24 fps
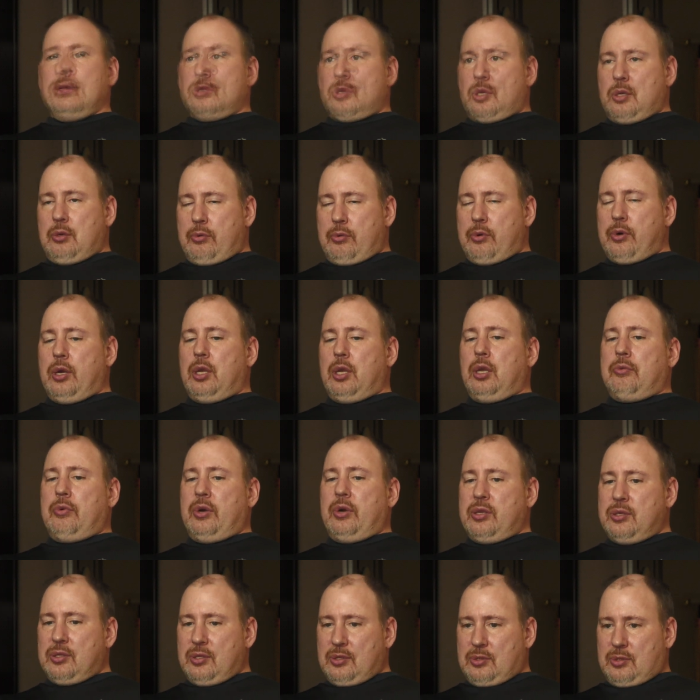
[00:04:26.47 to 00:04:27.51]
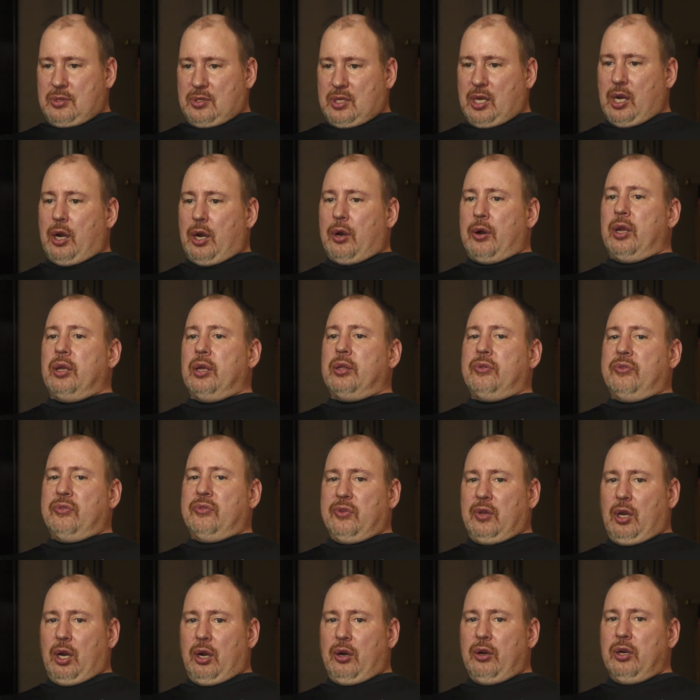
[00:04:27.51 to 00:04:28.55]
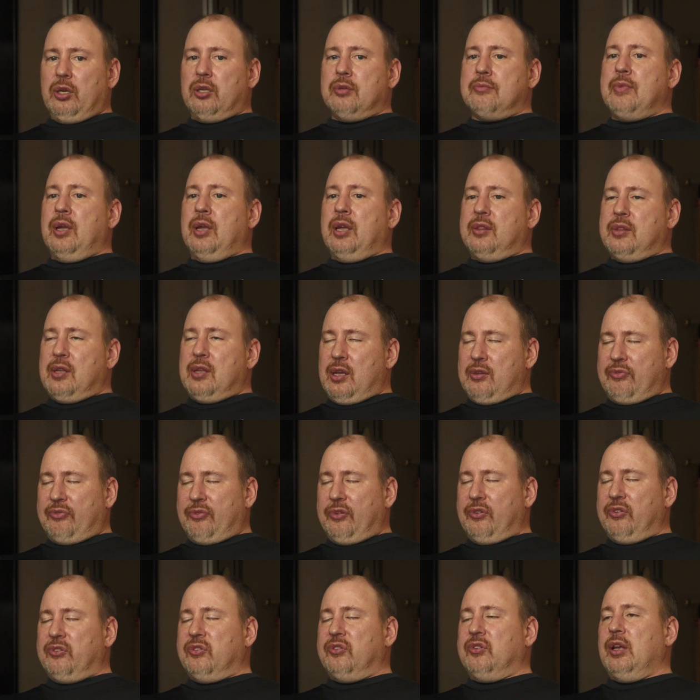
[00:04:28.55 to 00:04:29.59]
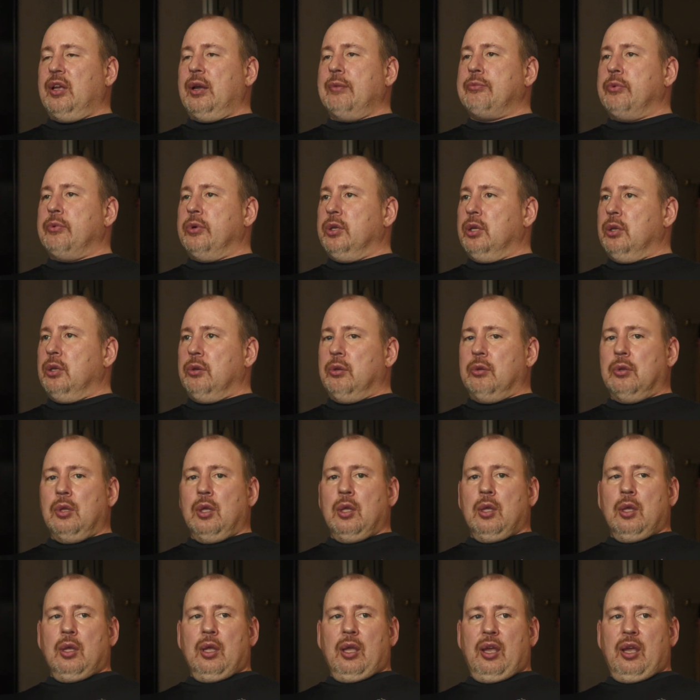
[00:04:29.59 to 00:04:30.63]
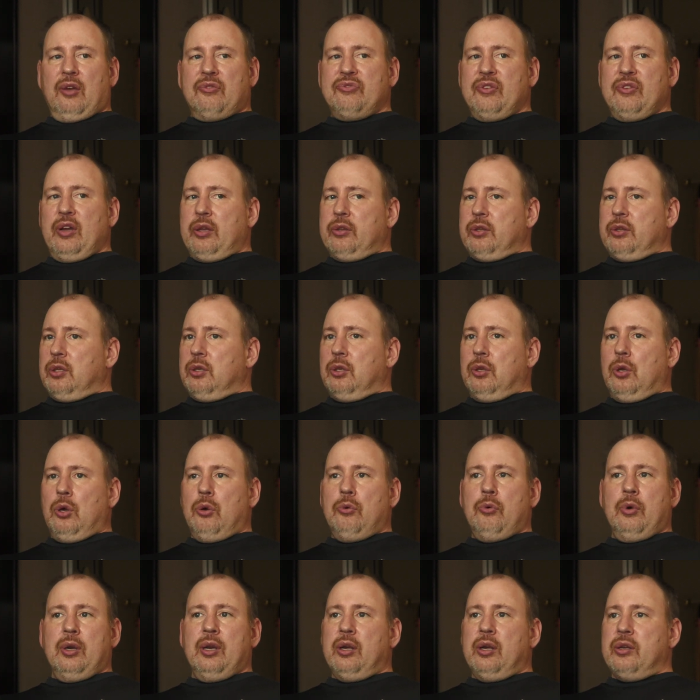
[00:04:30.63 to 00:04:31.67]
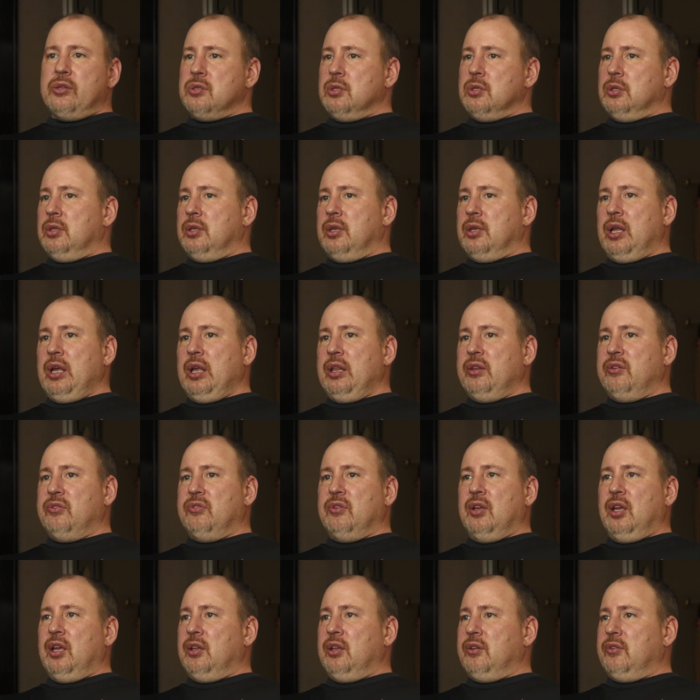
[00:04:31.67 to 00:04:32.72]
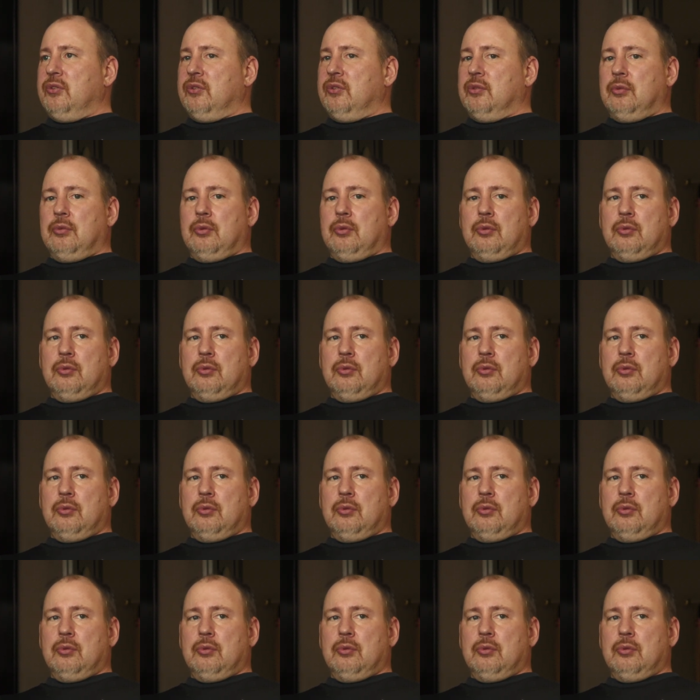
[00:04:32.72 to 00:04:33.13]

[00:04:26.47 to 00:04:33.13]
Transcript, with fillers: It, it was scary. It's scary to make that first step when you have found that no one else in the United States